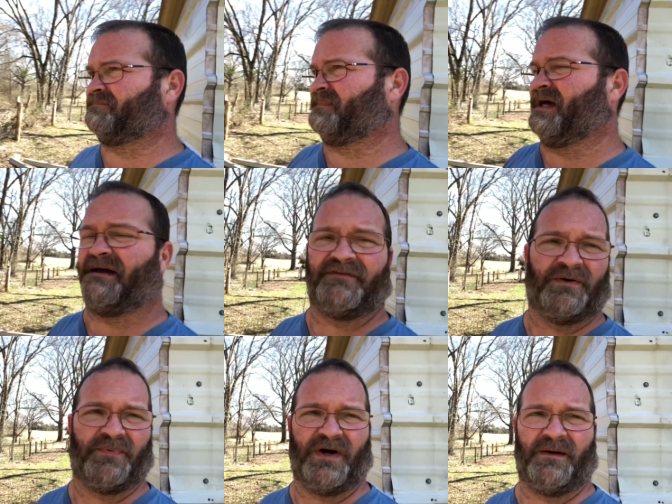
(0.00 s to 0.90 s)
I have
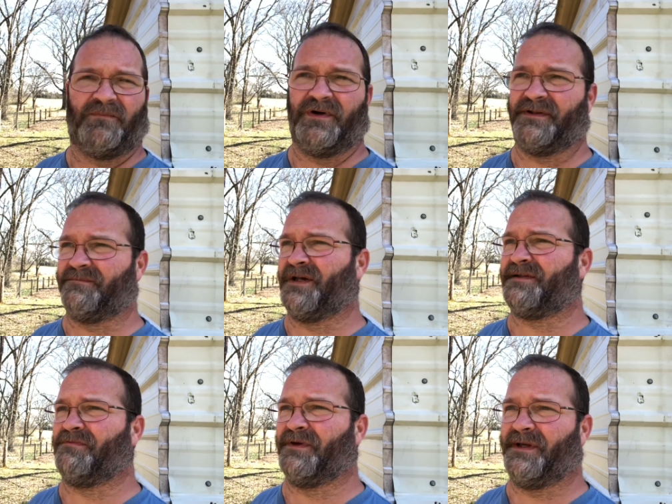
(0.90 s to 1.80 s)
no problem with them.
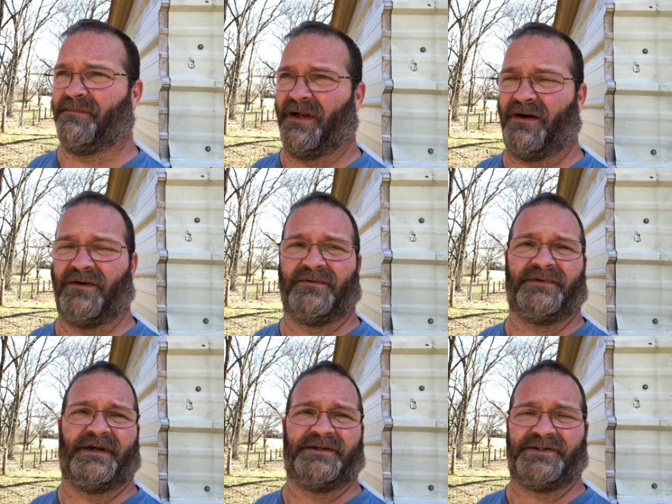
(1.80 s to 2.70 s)
That's where they
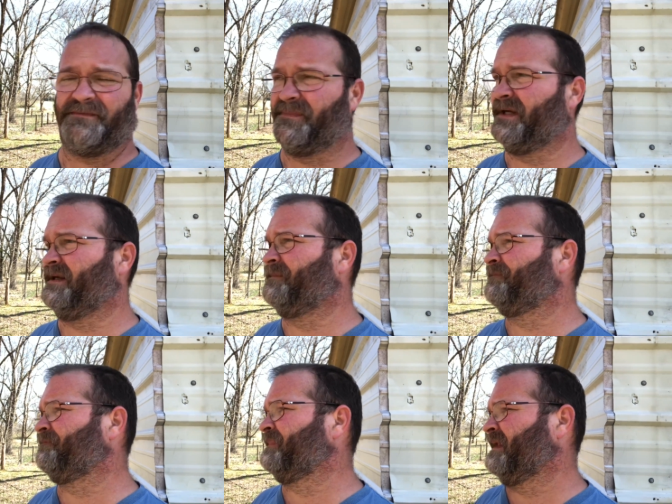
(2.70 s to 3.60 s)
belong. They should be.
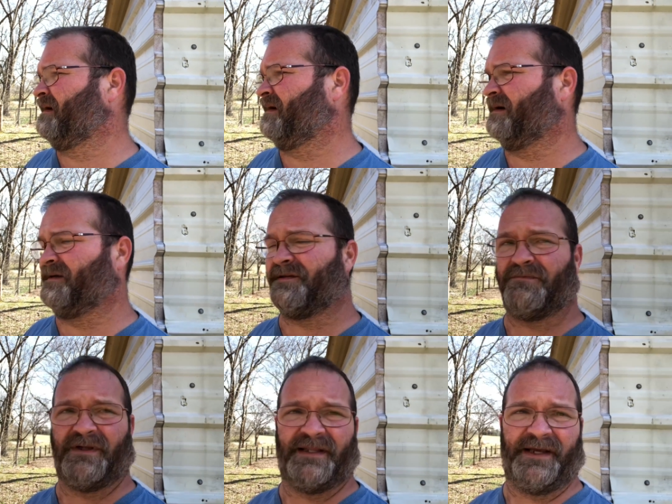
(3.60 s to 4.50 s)
Uh, it's
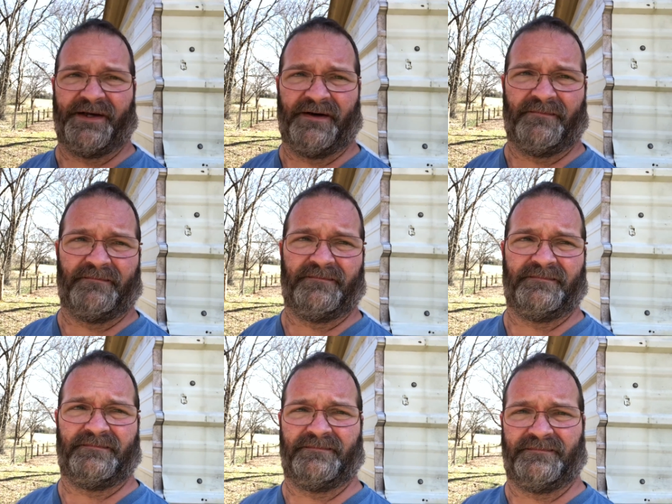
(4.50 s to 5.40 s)
when they come
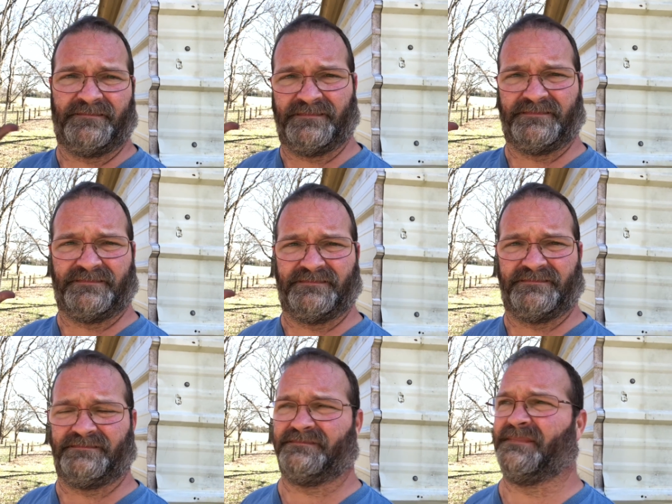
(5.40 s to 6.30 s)

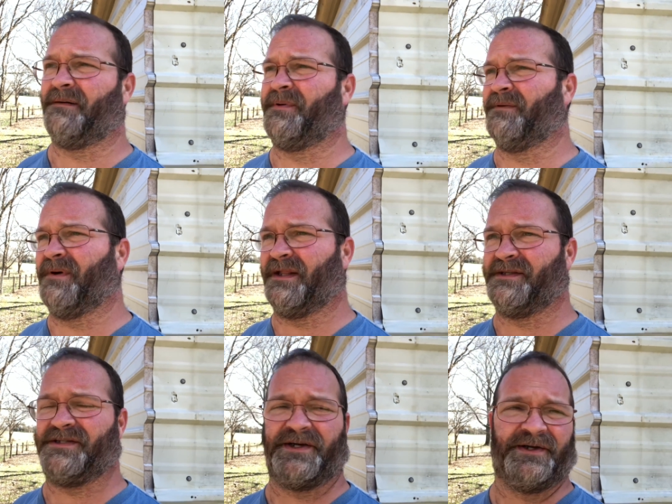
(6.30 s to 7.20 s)
up here by
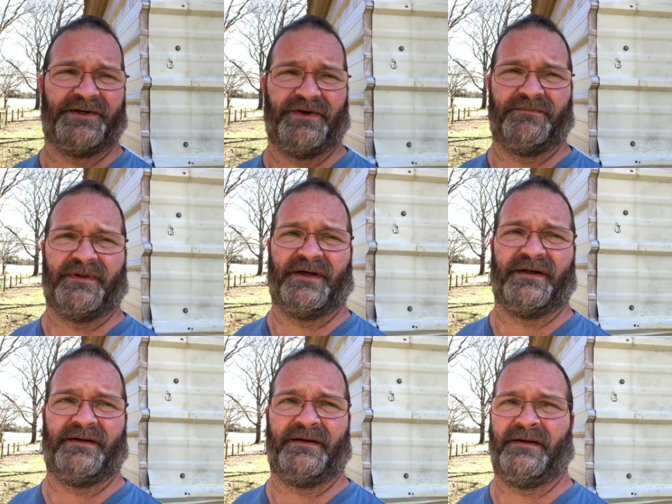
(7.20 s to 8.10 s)
the chicken coop
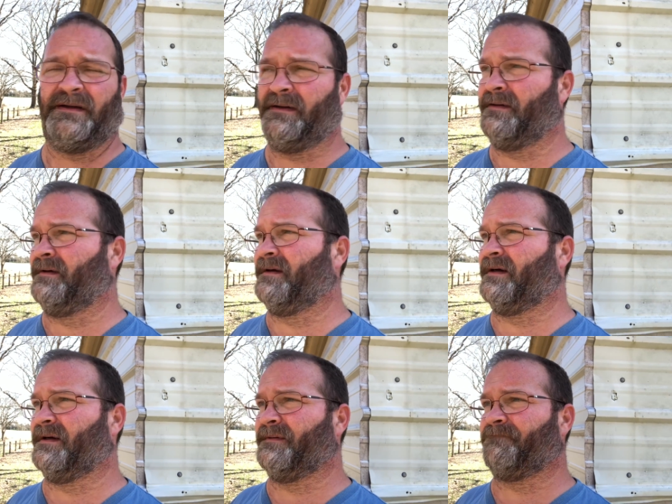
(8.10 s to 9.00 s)
that
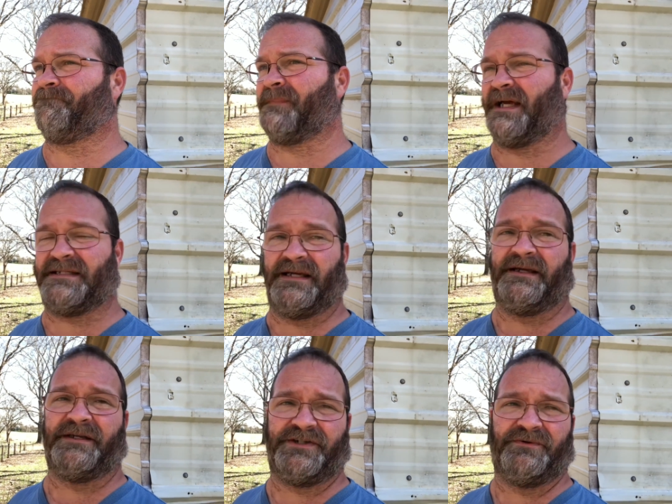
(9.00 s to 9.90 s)
um, I
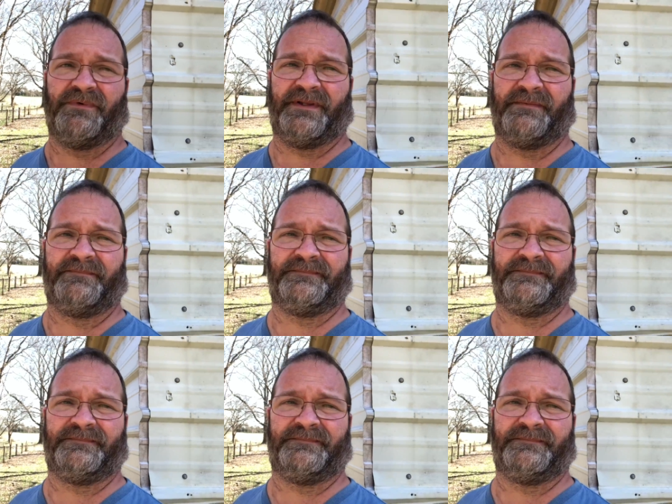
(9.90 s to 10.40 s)
take issue with them.